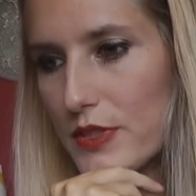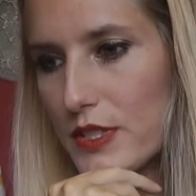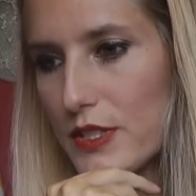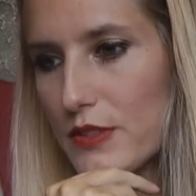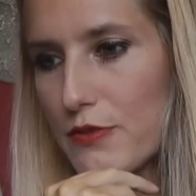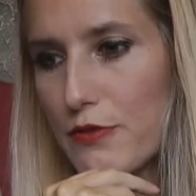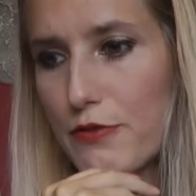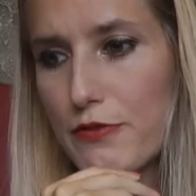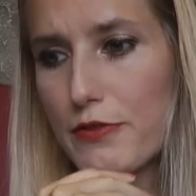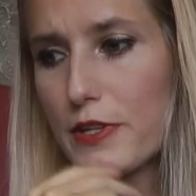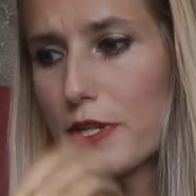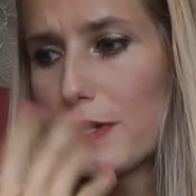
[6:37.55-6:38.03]

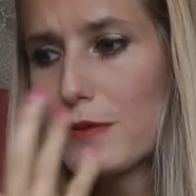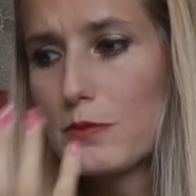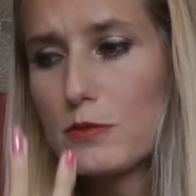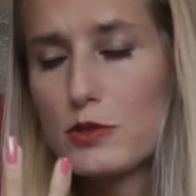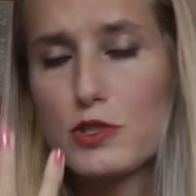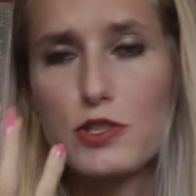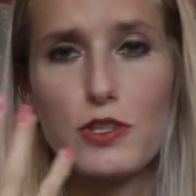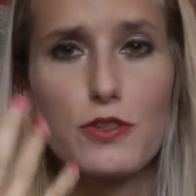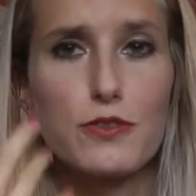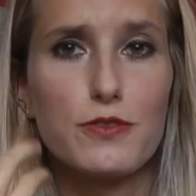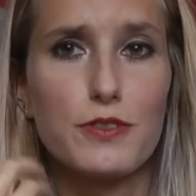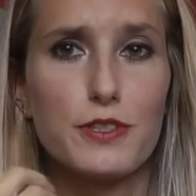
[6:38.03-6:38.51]
Film
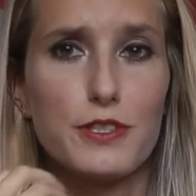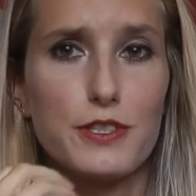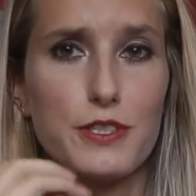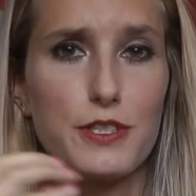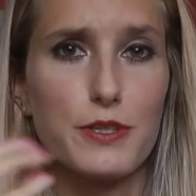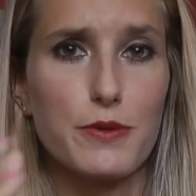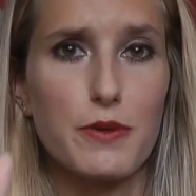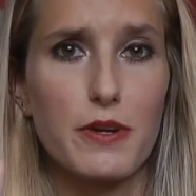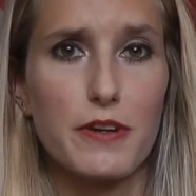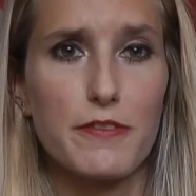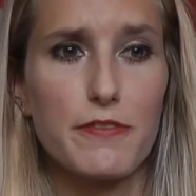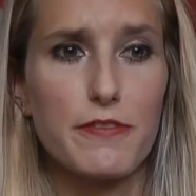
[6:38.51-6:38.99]

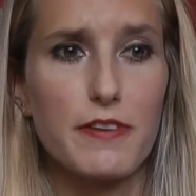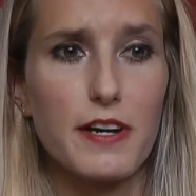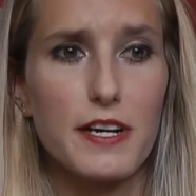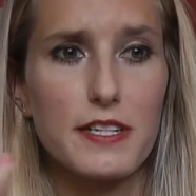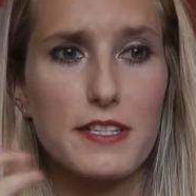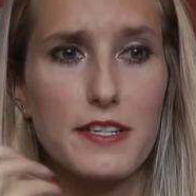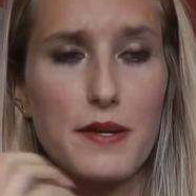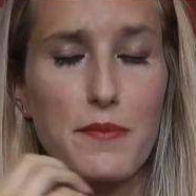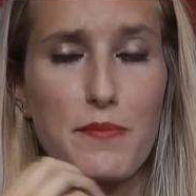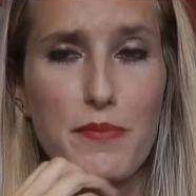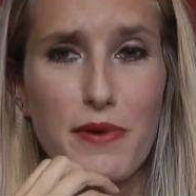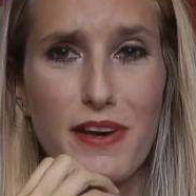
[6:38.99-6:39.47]
genres, you want to
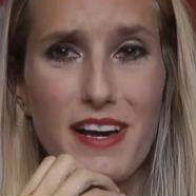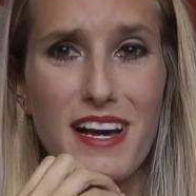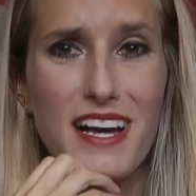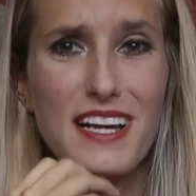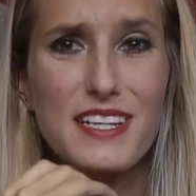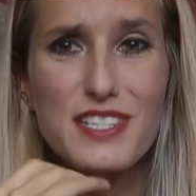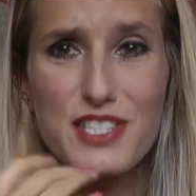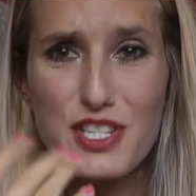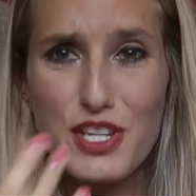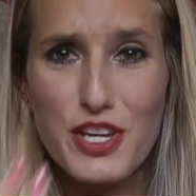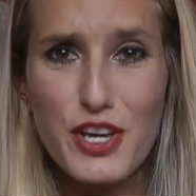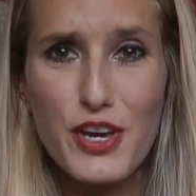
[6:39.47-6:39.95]
find it, but
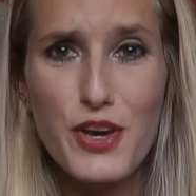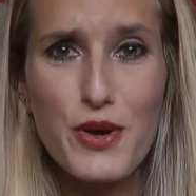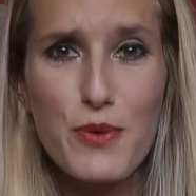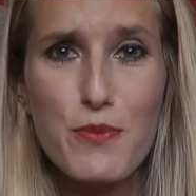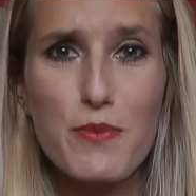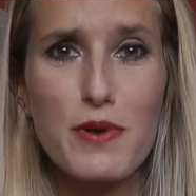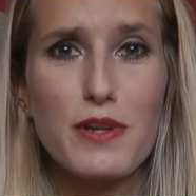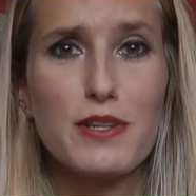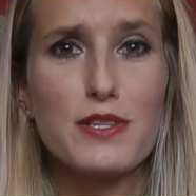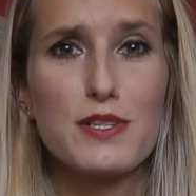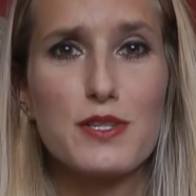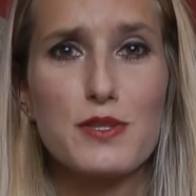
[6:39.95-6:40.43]
as
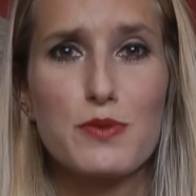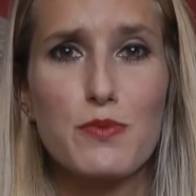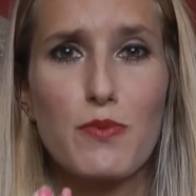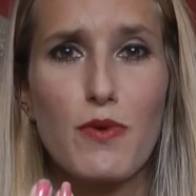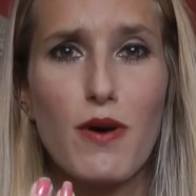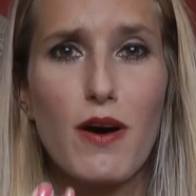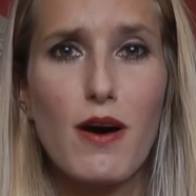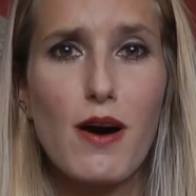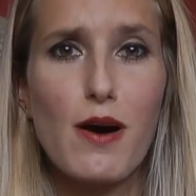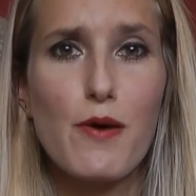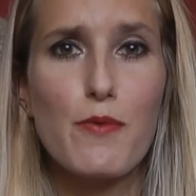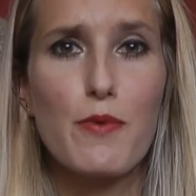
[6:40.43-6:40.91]
humans,
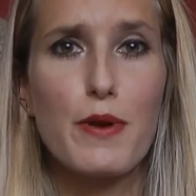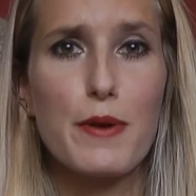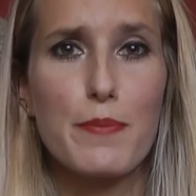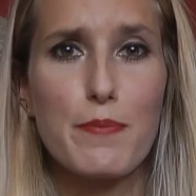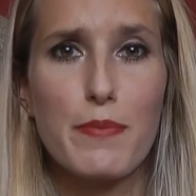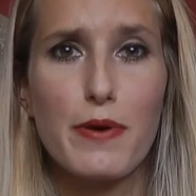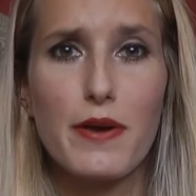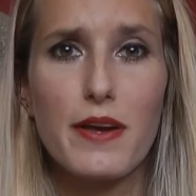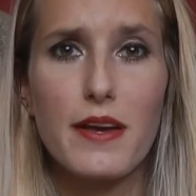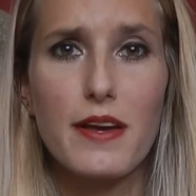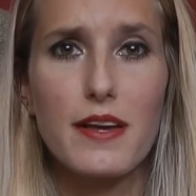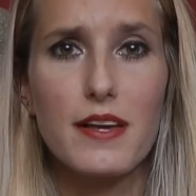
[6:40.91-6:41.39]
why are we
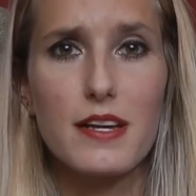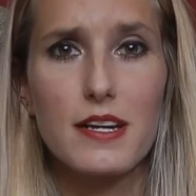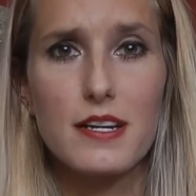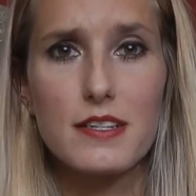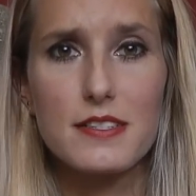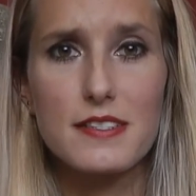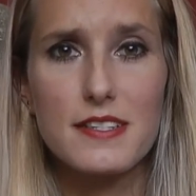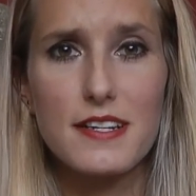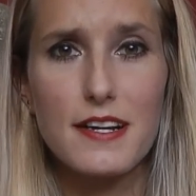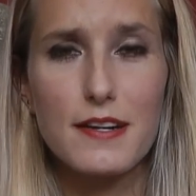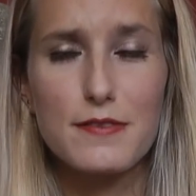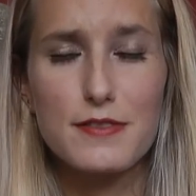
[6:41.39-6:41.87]
putting
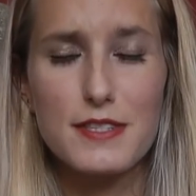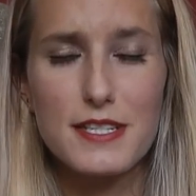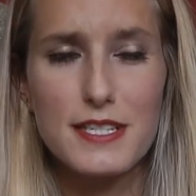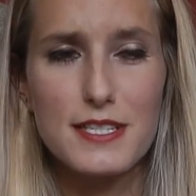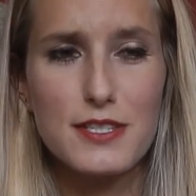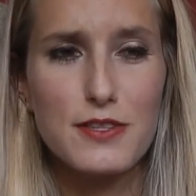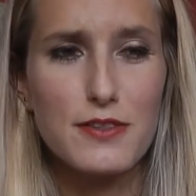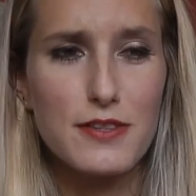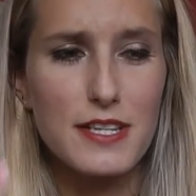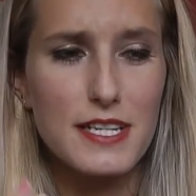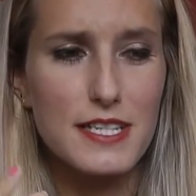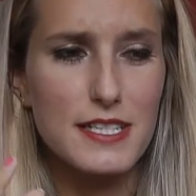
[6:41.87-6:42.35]
ourselves
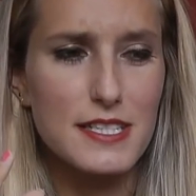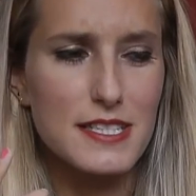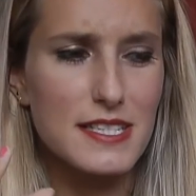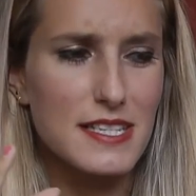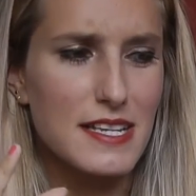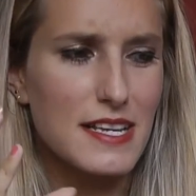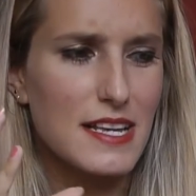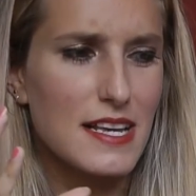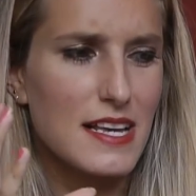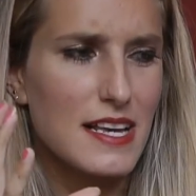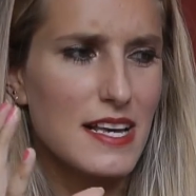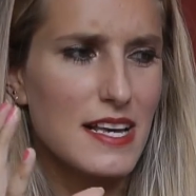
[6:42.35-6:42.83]
into these